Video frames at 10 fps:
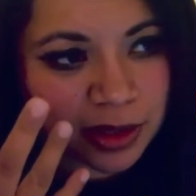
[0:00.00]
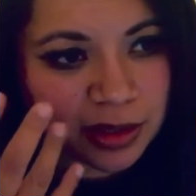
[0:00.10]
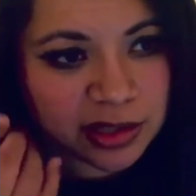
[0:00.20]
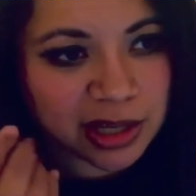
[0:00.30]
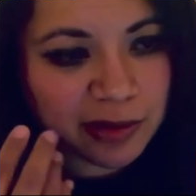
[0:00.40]

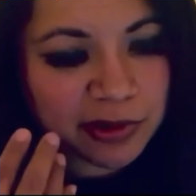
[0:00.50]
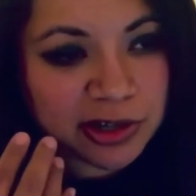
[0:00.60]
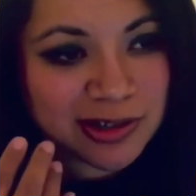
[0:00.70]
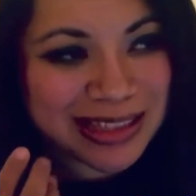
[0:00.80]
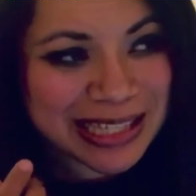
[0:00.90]
jaw when
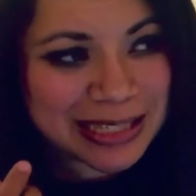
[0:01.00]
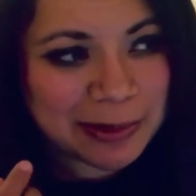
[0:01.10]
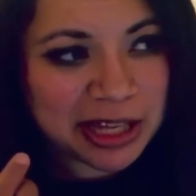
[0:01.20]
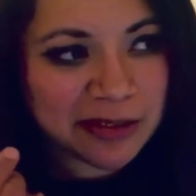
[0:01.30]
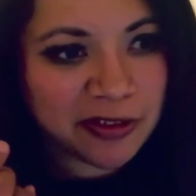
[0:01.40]
you're doing this,
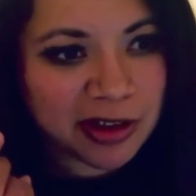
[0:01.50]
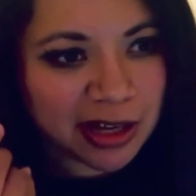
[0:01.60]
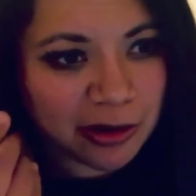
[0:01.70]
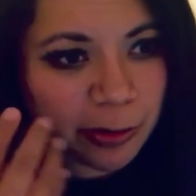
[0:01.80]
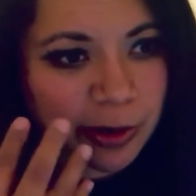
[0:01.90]
but if you
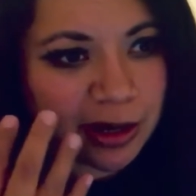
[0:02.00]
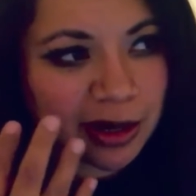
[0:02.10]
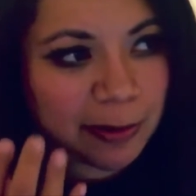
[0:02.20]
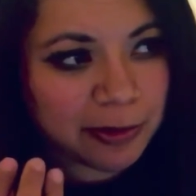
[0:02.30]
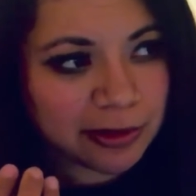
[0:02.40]
need to open
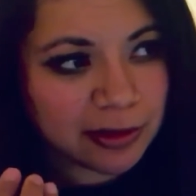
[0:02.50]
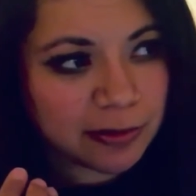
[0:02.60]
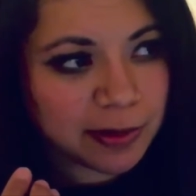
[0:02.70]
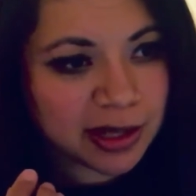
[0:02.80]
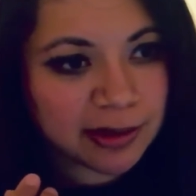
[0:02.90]
it up a
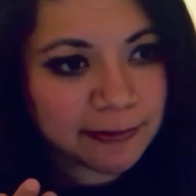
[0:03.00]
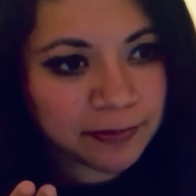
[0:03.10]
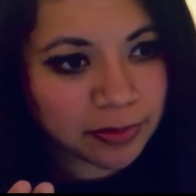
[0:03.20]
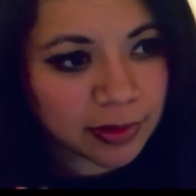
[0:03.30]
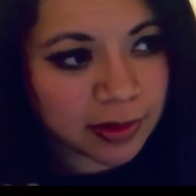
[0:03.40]
little bit
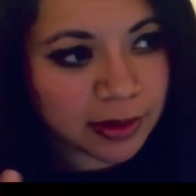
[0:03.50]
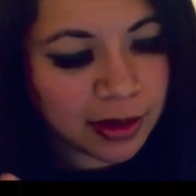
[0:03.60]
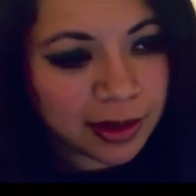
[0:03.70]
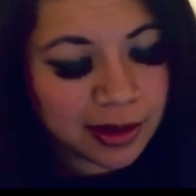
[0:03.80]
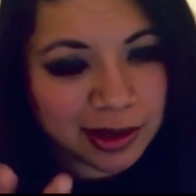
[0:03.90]

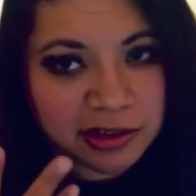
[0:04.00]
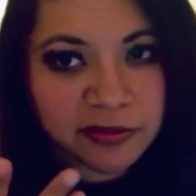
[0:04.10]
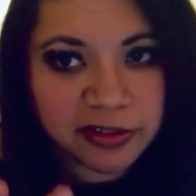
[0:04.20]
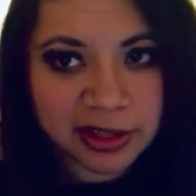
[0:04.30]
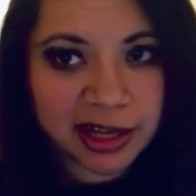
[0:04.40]
and you
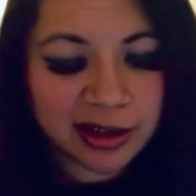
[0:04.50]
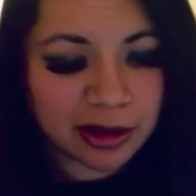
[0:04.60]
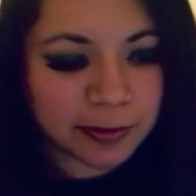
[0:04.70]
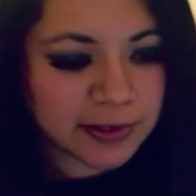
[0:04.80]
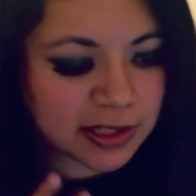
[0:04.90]
feel that
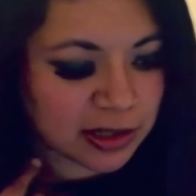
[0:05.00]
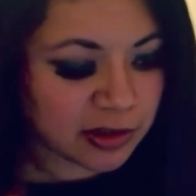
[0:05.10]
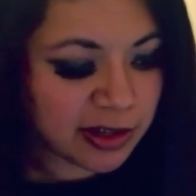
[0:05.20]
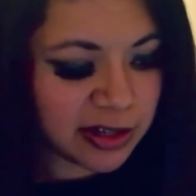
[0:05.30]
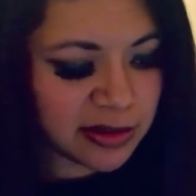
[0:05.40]
helps,
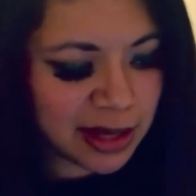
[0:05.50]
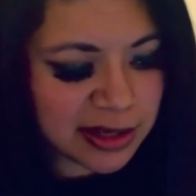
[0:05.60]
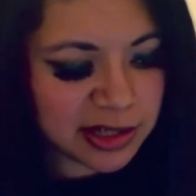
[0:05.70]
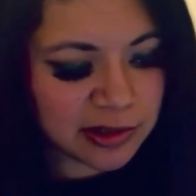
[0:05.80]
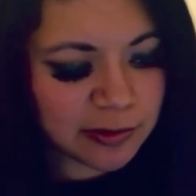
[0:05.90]
you can do
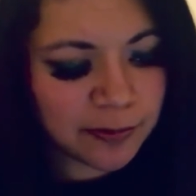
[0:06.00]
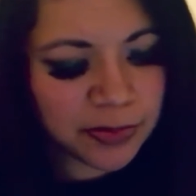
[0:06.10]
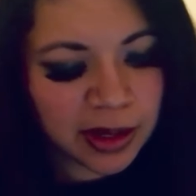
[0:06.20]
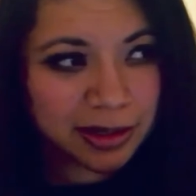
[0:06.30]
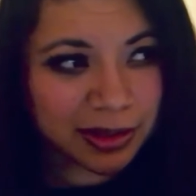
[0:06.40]
that too.
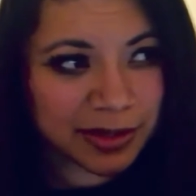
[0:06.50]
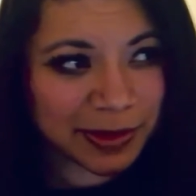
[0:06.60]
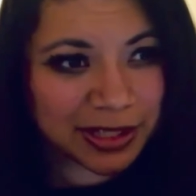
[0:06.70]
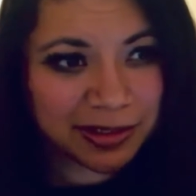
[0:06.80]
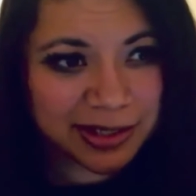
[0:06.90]
This
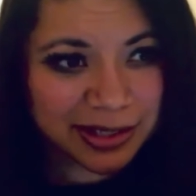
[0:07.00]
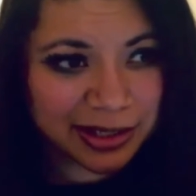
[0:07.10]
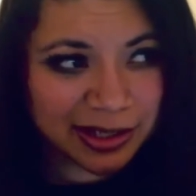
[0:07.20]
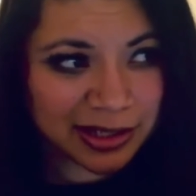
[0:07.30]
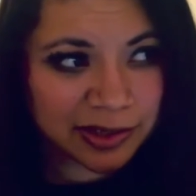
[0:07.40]
muscle
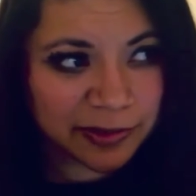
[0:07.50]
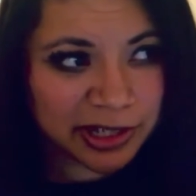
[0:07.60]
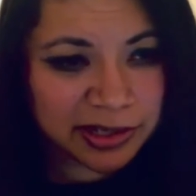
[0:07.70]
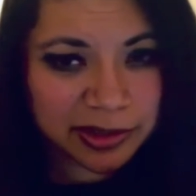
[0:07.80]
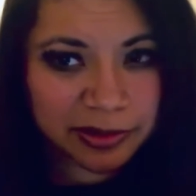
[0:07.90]
isn't easy to
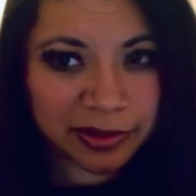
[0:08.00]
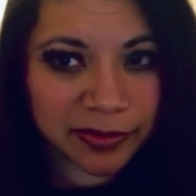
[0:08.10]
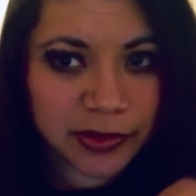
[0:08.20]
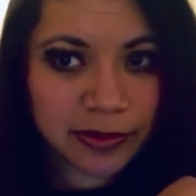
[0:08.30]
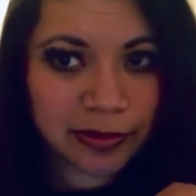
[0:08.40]
reach, so
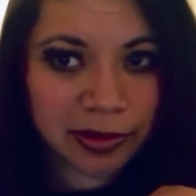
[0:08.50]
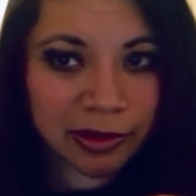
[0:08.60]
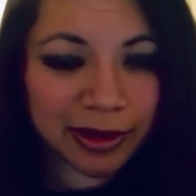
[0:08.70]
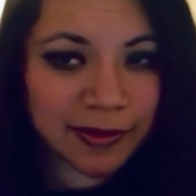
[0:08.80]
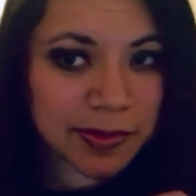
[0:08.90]
if you
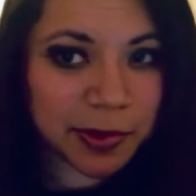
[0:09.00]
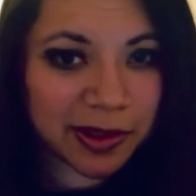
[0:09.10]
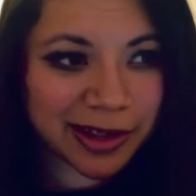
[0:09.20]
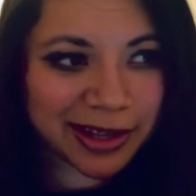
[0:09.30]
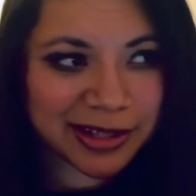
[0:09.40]
don't have small
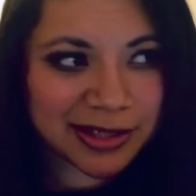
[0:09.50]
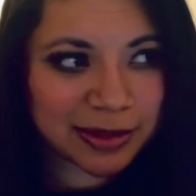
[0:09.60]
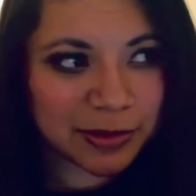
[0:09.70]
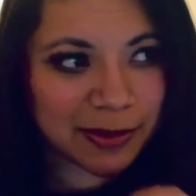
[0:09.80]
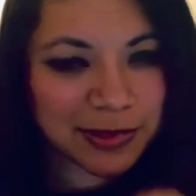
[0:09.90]
hands,
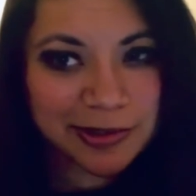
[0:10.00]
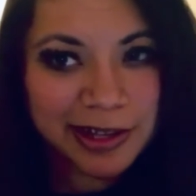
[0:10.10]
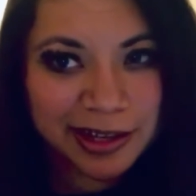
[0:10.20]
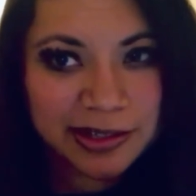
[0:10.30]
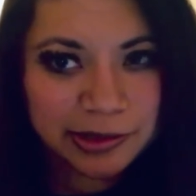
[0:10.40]
sometimes you
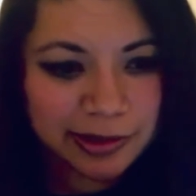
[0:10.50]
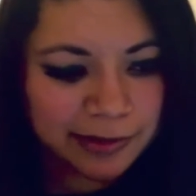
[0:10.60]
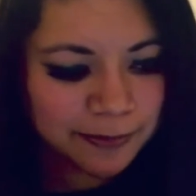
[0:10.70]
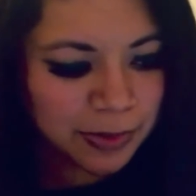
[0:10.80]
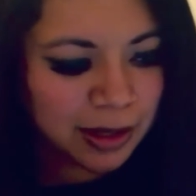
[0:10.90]
can't do it.
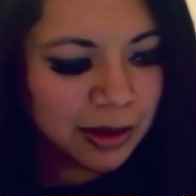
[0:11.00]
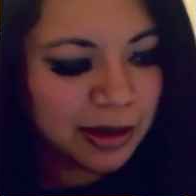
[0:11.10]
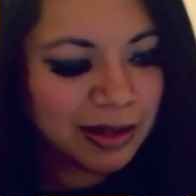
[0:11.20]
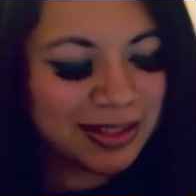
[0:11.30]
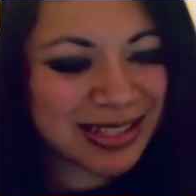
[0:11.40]

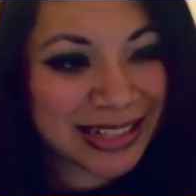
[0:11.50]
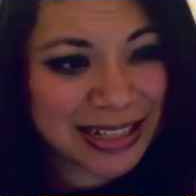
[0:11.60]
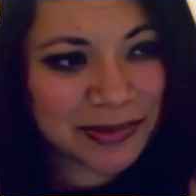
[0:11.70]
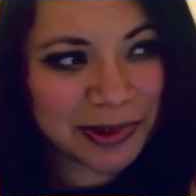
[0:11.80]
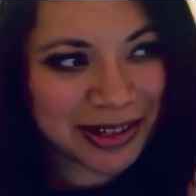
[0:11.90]
And this
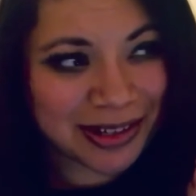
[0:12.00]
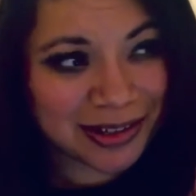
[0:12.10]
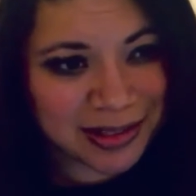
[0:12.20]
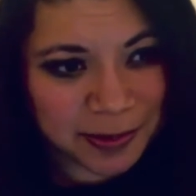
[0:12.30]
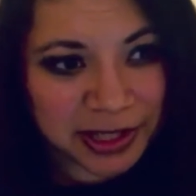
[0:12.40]
next one
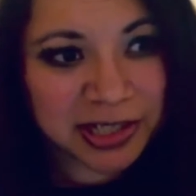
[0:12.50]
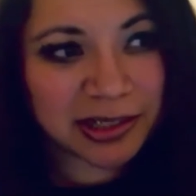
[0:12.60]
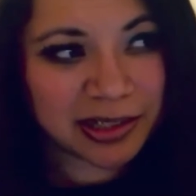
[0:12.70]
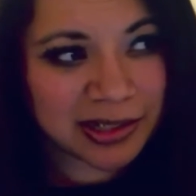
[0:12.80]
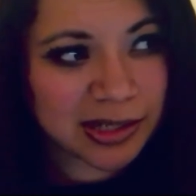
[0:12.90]

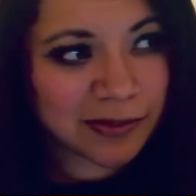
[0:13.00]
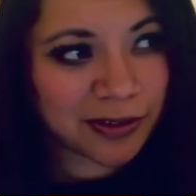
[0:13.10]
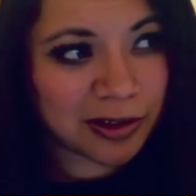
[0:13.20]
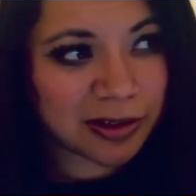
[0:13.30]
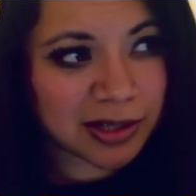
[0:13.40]
especially is
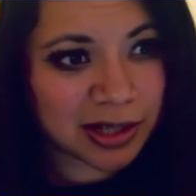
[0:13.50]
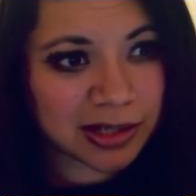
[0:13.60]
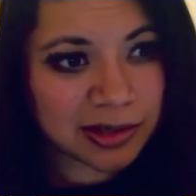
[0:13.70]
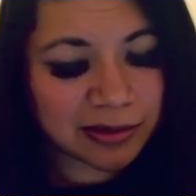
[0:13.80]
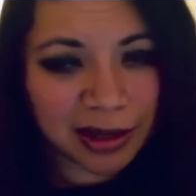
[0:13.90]
difficult to
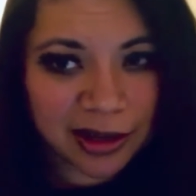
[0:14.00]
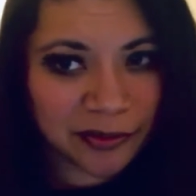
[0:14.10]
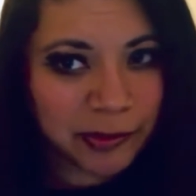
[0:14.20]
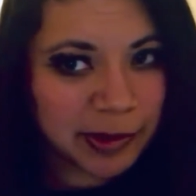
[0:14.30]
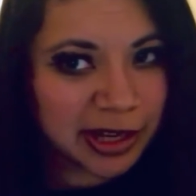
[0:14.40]
get to. Not
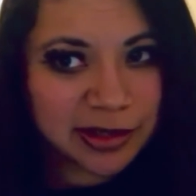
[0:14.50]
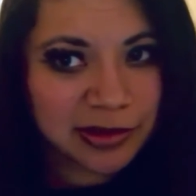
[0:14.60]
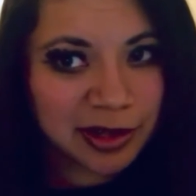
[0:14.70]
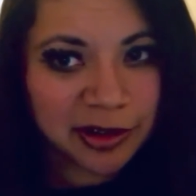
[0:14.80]
everybody can do it at